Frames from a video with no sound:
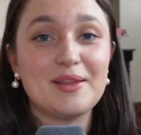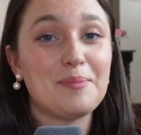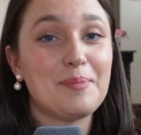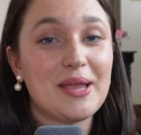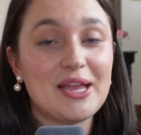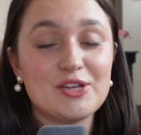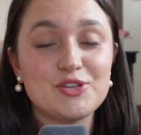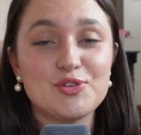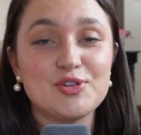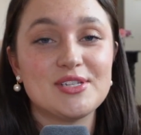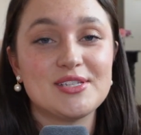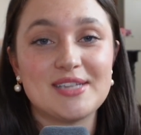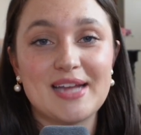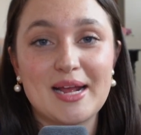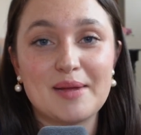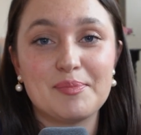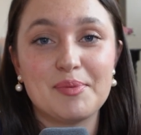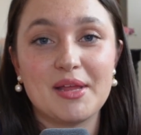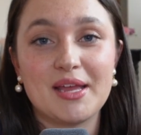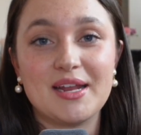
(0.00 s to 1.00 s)
The pantry
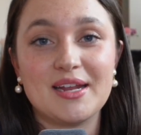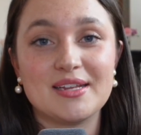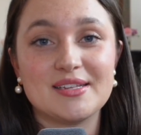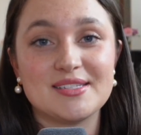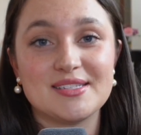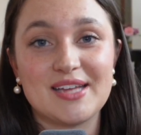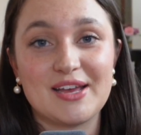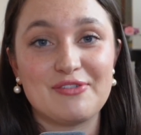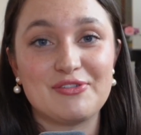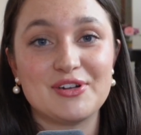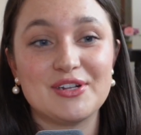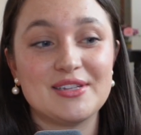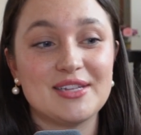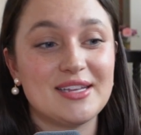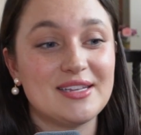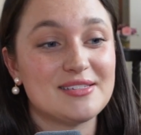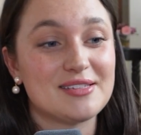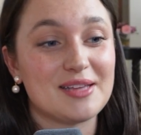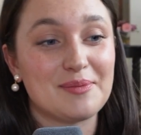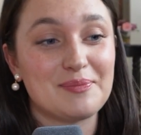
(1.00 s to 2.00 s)
snack plate is
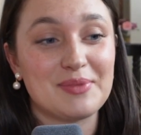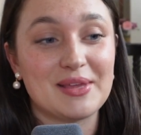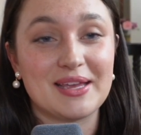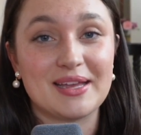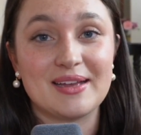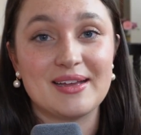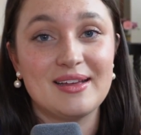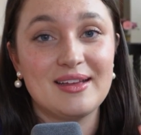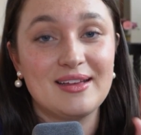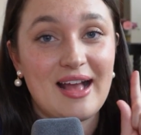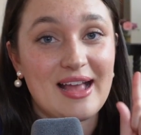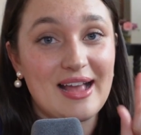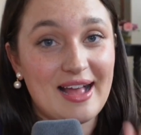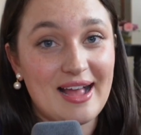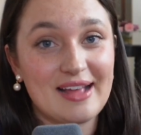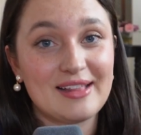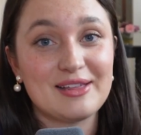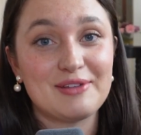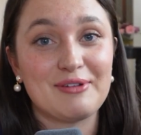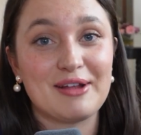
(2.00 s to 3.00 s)
definitely something I
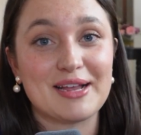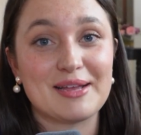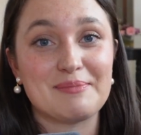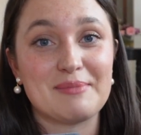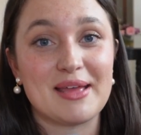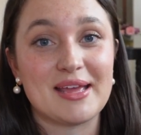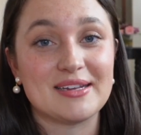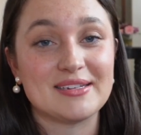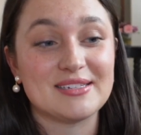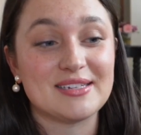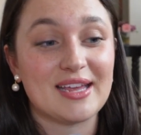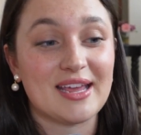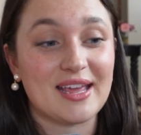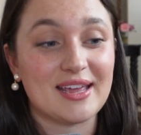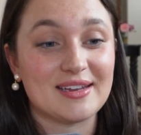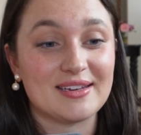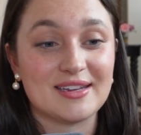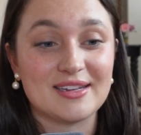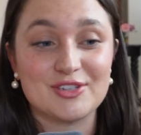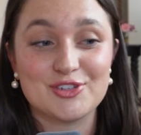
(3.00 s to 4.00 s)
highly recommend,
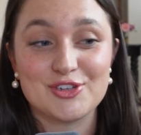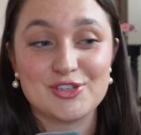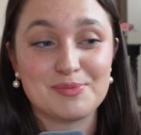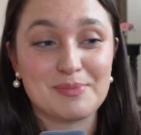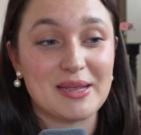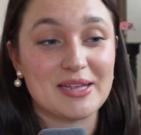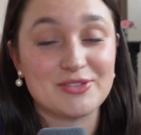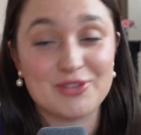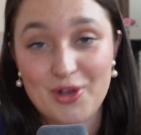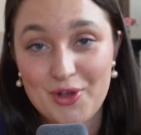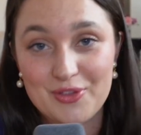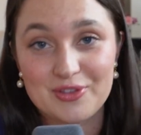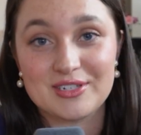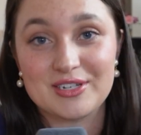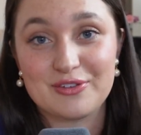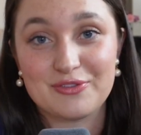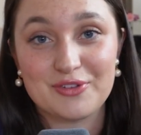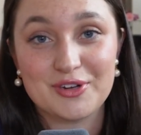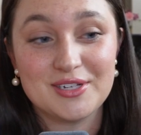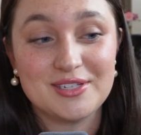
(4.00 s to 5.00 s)
and it just makes all the
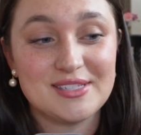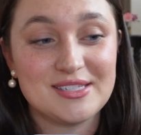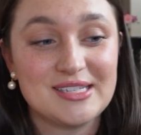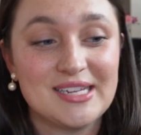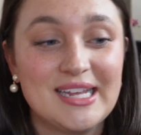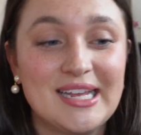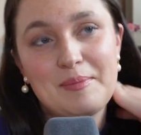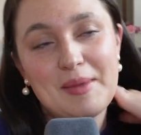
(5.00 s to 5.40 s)
difference.